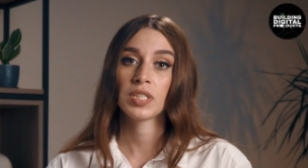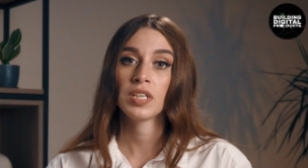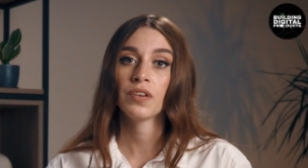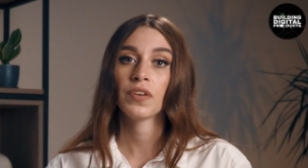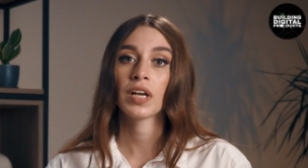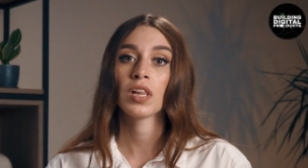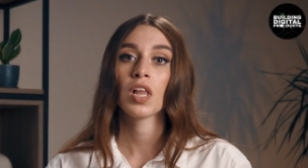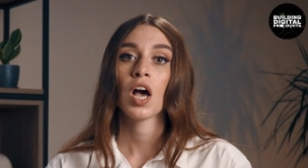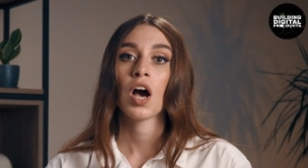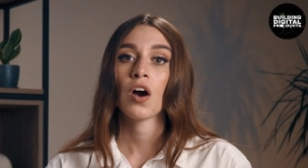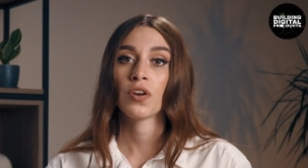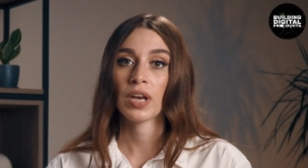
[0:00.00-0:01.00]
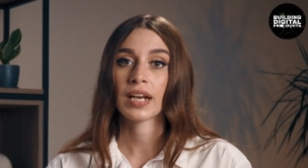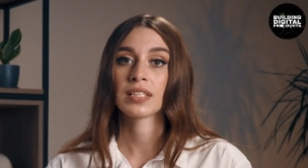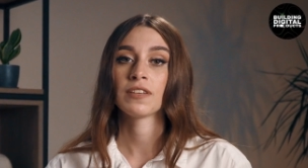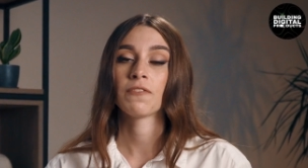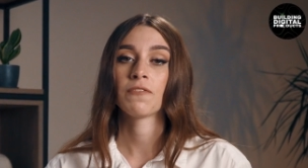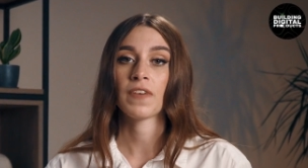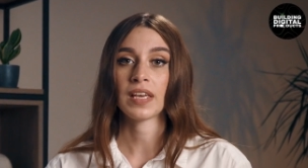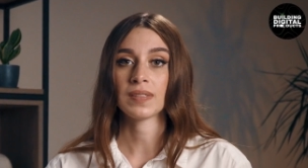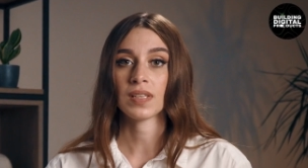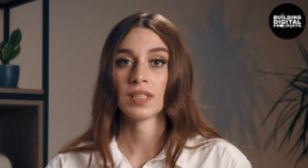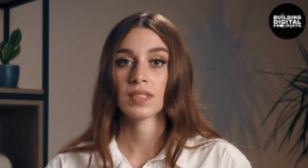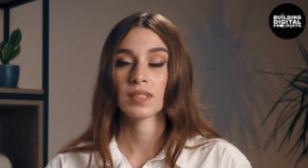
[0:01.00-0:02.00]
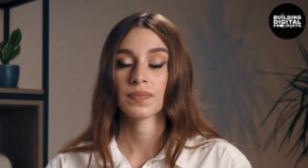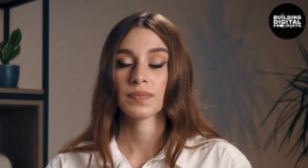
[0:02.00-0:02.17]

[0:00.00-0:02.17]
material on active phases.